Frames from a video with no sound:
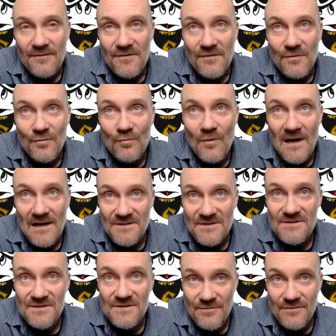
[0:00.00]
To watch a
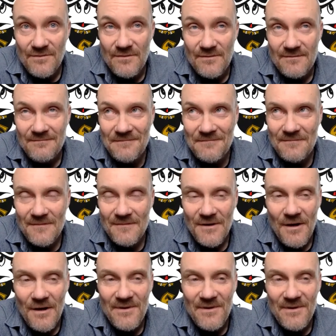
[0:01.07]
student come